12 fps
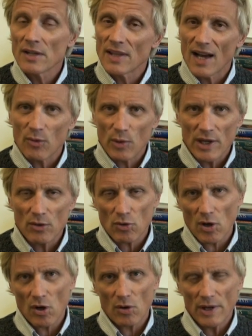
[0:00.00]
that we
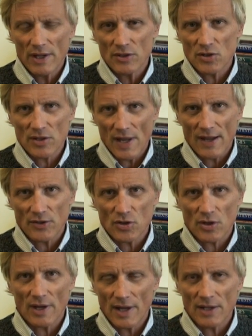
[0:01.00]
grow in
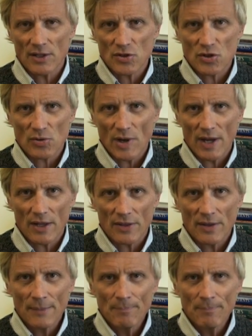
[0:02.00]
stature and in strength.